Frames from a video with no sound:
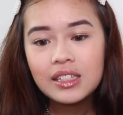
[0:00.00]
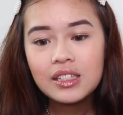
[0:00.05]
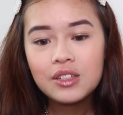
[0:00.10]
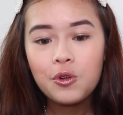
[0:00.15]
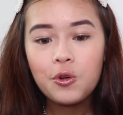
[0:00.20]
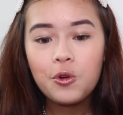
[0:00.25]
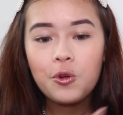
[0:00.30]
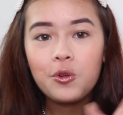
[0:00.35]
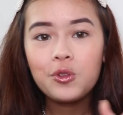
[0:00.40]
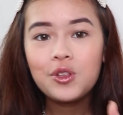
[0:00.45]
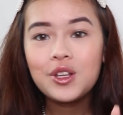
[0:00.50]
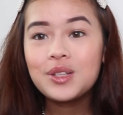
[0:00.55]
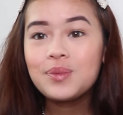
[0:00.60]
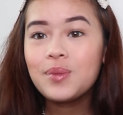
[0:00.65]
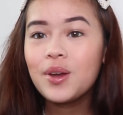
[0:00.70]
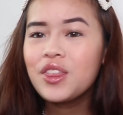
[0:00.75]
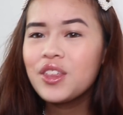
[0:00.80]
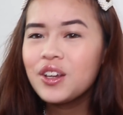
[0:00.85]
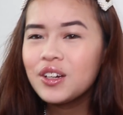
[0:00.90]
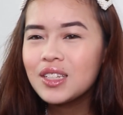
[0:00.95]
So this is
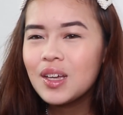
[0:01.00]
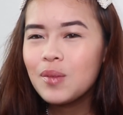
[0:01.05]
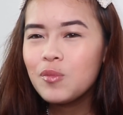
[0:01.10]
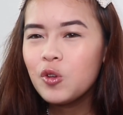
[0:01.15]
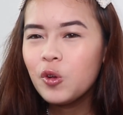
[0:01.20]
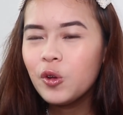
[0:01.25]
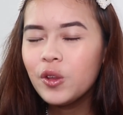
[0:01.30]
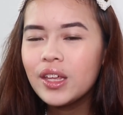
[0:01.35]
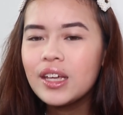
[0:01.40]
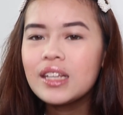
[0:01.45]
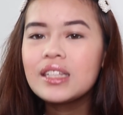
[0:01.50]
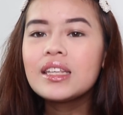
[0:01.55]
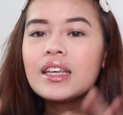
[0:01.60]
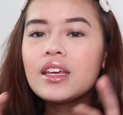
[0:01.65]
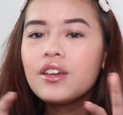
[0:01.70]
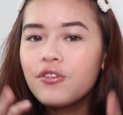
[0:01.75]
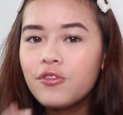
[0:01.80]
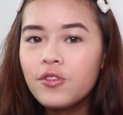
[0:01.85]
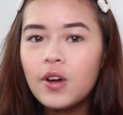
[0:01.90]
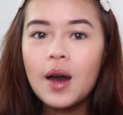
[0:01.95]
my third time doing this,
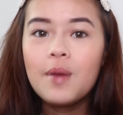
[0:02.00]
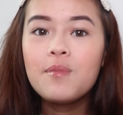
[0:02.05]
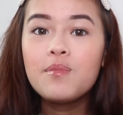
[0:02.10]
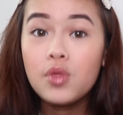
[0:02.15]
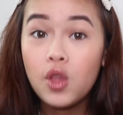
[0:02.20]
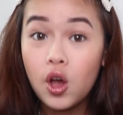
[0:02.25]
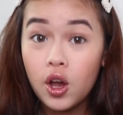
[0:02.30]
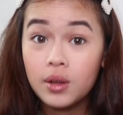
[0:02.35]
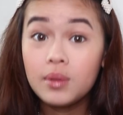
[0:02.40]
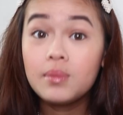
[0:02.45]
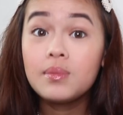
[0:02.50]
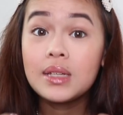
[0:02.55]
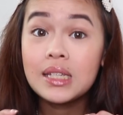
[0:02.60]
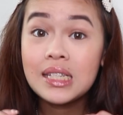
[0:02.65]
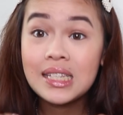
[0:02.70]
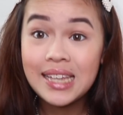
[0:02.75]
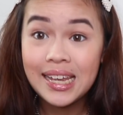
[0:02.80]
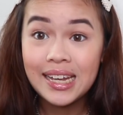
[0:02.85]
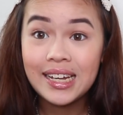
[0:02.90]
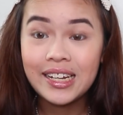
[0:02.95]
if I'm not
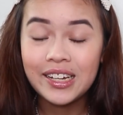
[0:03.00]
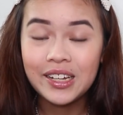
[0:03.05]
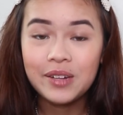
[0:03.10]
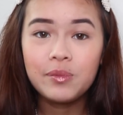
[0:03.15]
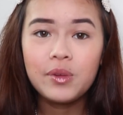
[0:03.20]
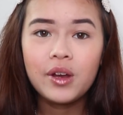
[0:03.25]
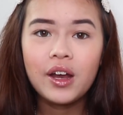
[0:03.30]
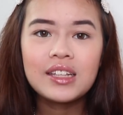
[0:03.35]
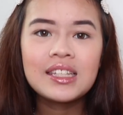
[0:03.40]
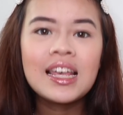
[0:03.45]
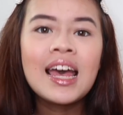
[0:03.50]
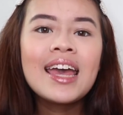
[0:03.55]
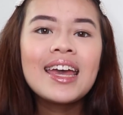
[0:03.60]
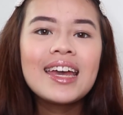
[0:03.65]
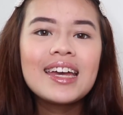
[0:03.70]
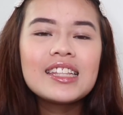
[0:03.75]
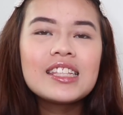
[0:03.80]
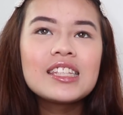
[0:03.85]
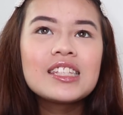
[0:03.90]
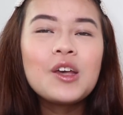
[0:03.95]
mistaken, because
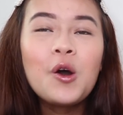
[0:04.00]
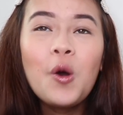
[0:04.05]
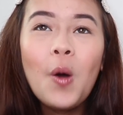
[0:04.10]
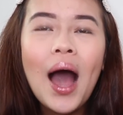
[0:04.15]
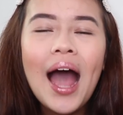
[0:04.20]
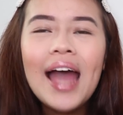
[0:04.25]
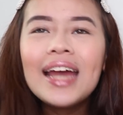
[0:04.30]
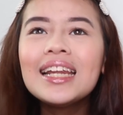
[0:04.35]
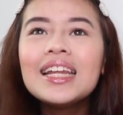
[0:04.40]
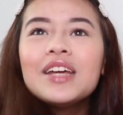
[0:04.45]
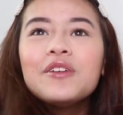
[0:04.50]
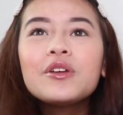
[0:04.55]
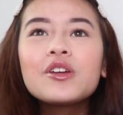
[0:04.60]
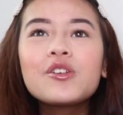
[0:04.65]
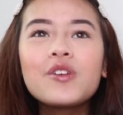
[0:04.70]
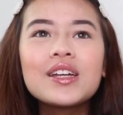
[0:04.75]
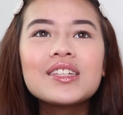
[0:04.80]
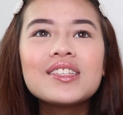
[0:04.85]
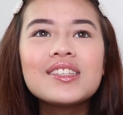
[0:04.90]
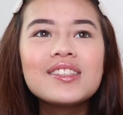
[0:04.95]
it's so highly
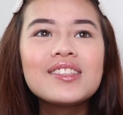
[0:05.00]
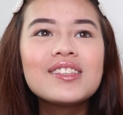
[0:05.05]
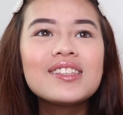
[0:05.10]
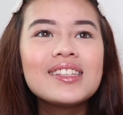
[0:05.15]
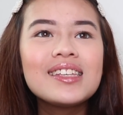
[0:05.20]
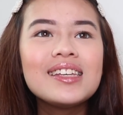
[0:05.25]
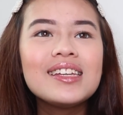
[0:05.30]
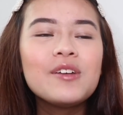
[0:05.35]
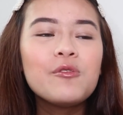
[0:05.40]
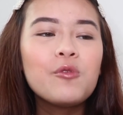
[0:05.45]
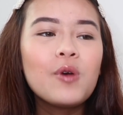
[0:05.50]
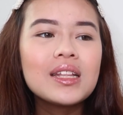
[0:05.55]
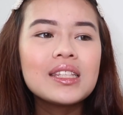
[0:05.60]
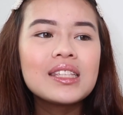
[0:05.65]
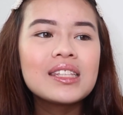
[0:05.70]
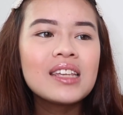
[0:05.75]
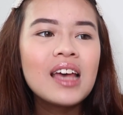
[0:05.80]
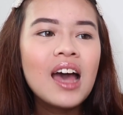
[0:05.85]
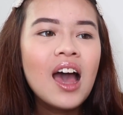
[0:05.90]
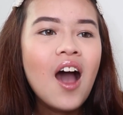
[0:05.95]
requested to see
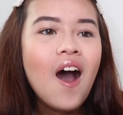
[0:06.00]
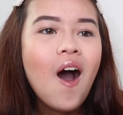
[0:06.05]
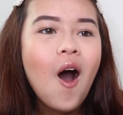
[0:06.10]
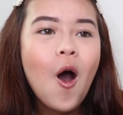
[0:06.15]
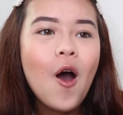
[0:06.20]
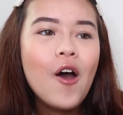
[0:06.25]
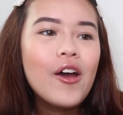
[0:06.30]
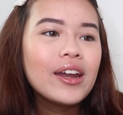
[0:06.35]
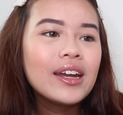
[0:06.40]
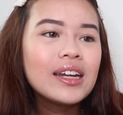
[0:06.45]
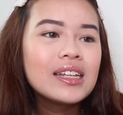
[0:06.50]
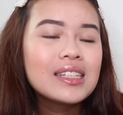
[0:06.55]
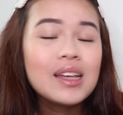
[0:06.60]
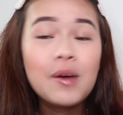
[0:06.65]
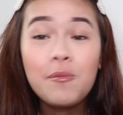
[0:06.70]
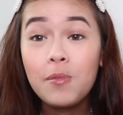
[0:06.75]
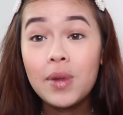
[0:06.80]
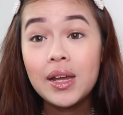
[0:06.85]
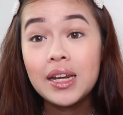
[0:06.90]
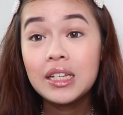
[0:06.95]
what's on
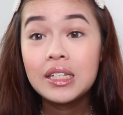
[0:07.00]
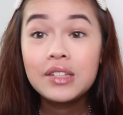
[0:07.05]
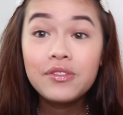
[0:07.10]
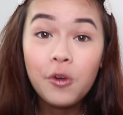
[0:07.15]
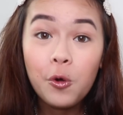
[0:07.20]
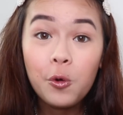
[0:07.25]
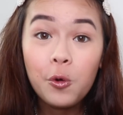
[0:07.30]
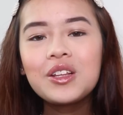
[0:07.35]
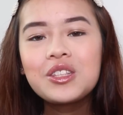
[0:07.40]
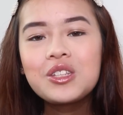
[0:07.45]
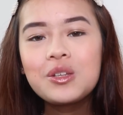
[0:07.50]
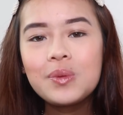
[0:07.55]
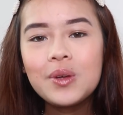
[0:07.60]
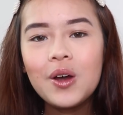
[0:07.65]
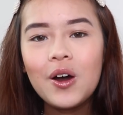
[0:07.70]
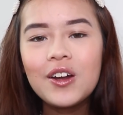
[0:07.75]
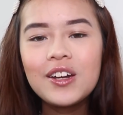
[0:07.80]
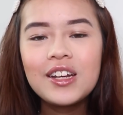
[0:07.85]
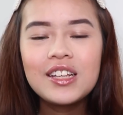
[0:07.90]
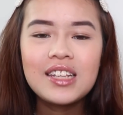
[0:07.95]
somebody's Well, to
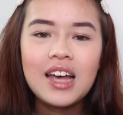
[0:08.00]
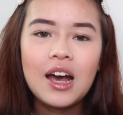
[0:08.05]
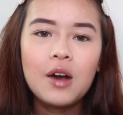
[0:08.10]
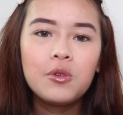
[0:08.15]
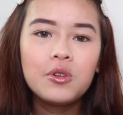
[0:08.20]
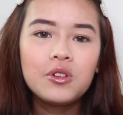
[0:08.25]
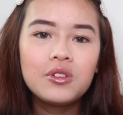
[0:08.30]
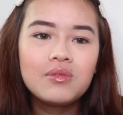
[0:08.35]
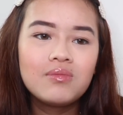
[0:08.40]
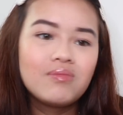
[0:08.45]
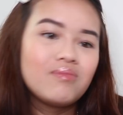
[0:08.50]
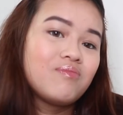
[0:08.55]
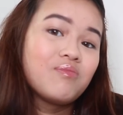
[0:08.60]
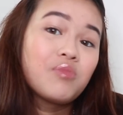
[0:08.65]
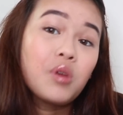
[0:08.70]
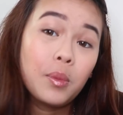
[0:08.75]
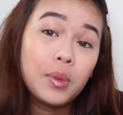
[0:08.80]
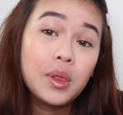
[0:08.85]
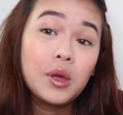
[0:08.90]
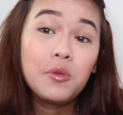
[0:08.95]
be honest, I would
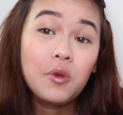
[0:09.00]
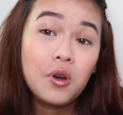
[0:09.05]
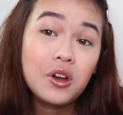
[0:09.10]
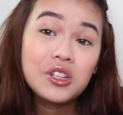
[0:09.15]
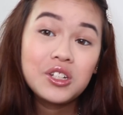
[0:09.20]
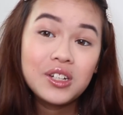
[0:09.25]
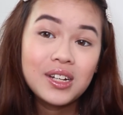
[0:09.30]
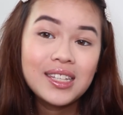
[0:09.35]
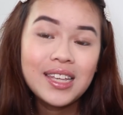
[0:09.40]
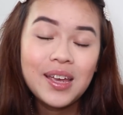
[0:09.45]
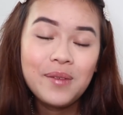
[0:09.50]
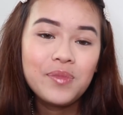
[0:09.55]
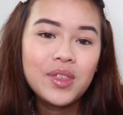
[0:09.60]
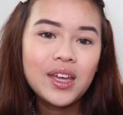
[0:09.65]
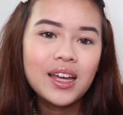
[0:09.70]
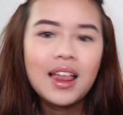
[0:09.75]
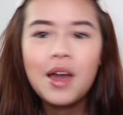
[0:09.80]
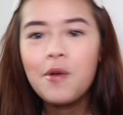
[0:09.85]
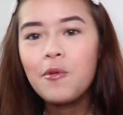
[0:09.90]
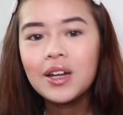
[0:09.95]
probably watch the same
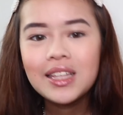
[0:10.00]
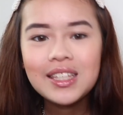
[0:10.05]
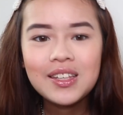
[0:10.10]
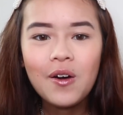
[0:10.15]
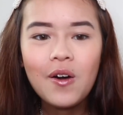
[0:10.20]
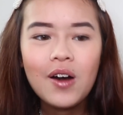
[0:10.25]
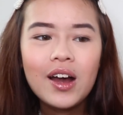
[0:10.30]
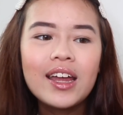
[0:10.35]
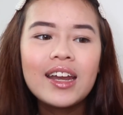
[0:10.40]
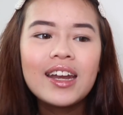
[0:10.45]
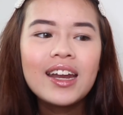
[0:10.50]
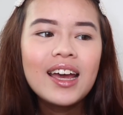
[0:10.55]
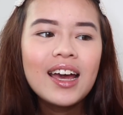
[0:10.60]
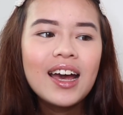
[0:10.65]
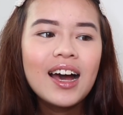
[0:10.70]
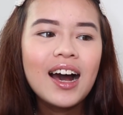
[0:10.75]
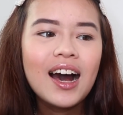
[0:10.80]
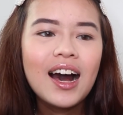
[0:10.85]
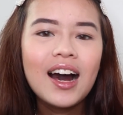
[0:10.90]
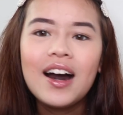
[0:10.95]
thing, like what's on
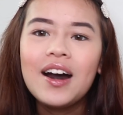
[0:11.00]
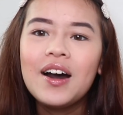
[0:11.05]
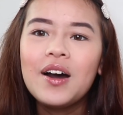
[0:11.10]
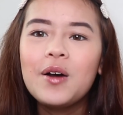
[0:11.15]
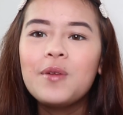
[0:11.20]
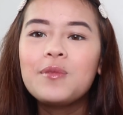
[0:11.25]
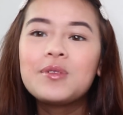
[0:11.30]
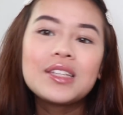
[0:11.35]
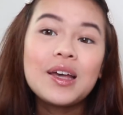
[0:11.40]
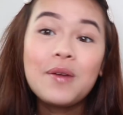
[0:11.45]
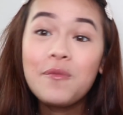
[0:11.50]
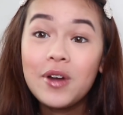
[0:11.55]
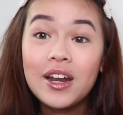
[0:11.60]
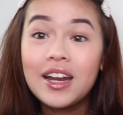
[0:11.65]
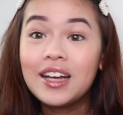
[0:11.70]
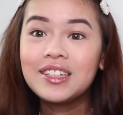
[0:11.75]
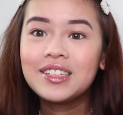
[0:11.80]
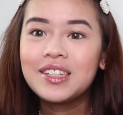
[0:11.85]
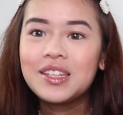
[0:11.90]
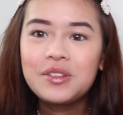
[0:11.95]

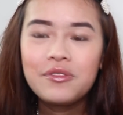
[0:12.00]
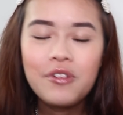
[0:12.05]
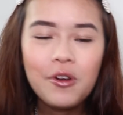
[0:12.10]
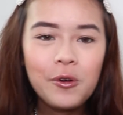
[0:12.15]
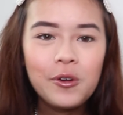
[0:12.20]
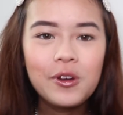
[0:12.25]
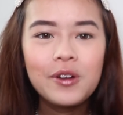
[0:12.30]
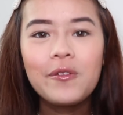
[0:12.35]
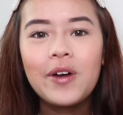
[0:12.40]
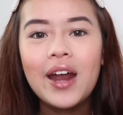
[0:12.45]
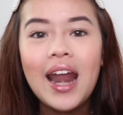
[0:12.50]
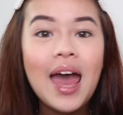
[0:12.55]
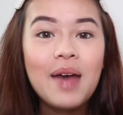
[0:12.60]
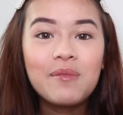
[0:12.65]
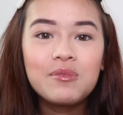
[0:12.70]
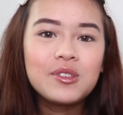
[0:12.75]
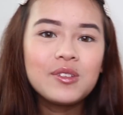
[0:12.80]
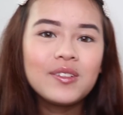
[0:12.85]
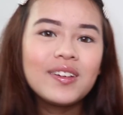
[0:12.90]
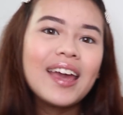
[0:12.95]
someone else's phone, what
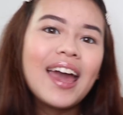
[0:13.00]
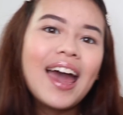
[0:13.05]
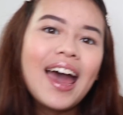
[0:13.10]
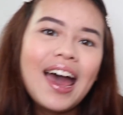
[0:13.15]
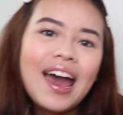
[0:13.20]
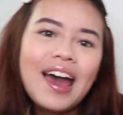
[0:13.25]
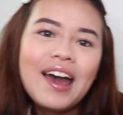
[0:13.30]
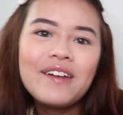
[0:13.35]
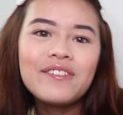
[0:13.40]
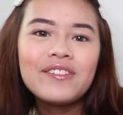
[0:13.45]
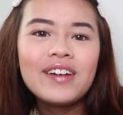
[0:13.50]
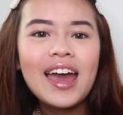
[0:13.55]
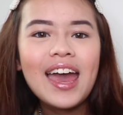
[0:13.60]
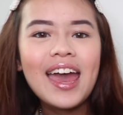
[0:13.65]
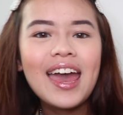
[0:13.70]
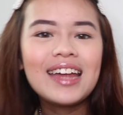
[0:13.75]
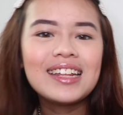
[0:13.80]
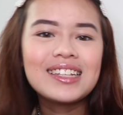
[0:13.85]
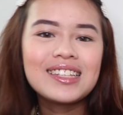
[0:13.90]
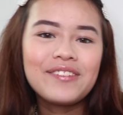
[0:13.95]
apps do they have
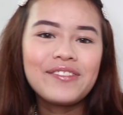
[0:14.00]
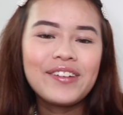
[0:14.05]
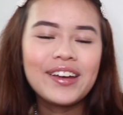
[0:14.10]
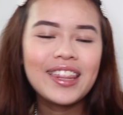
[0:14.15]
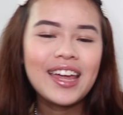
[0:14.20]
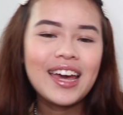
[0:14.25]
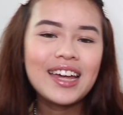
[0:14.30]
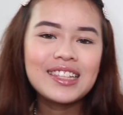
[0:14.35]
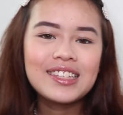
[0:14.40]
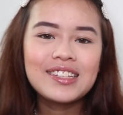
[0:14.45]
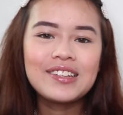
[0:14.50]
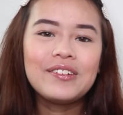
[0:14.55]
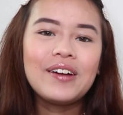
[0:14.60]
and stuff like that.